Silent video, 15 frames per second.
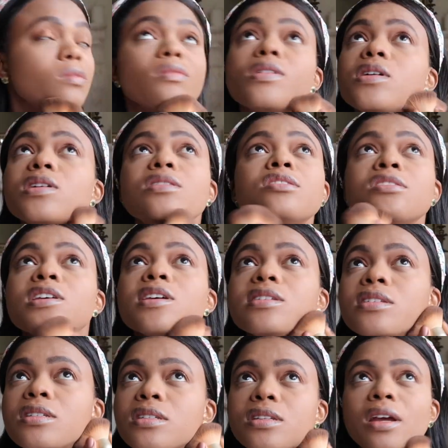it
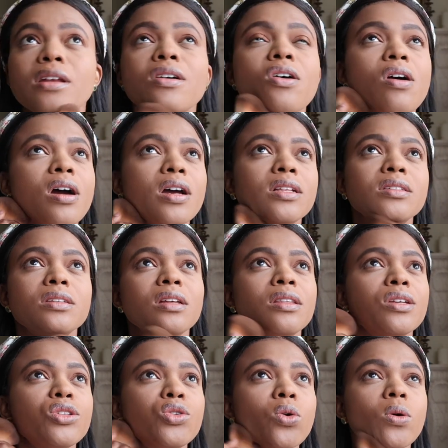says sin guards in
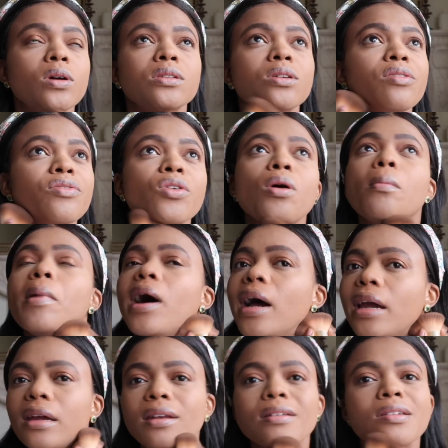the doors of your
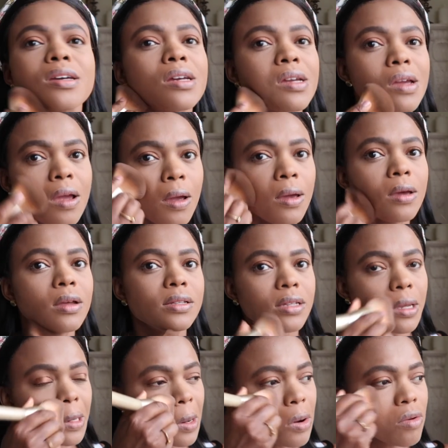mind. It's
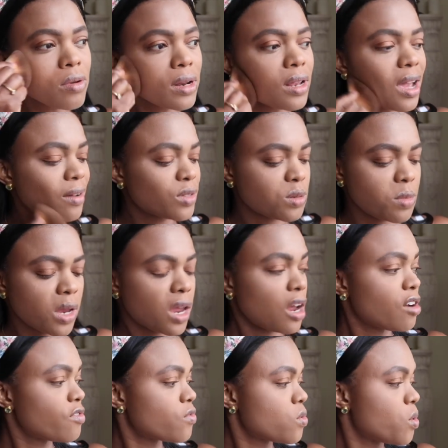like you really have to be
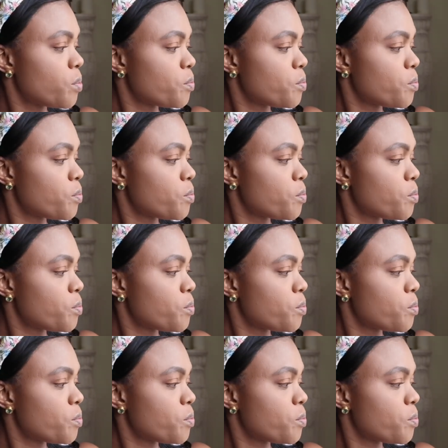careful.